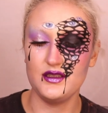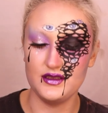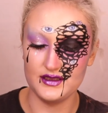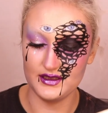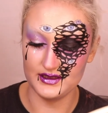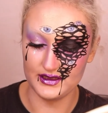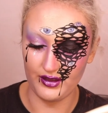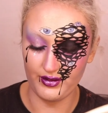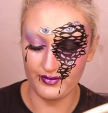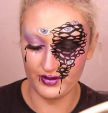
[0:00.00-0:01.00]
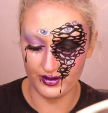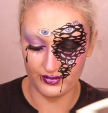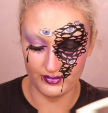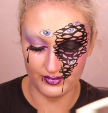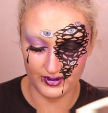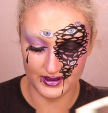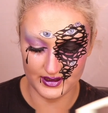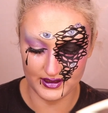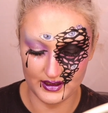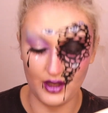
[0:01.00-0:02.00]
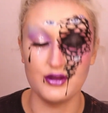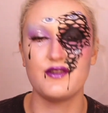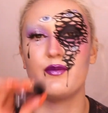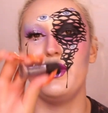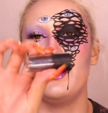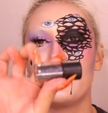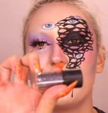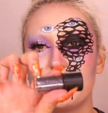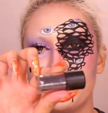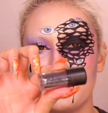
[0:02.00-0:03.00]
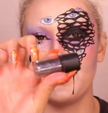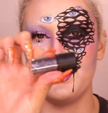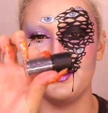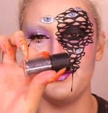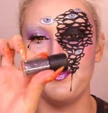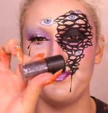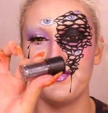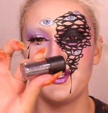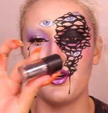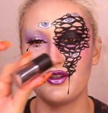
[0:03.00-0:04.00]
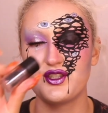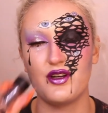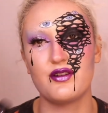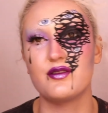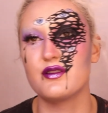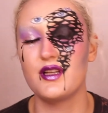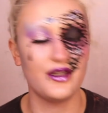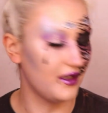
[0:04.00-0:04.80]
This is, I don't even know what this is. Oh, it's from MAC. It's just like a dark charcoal glitter.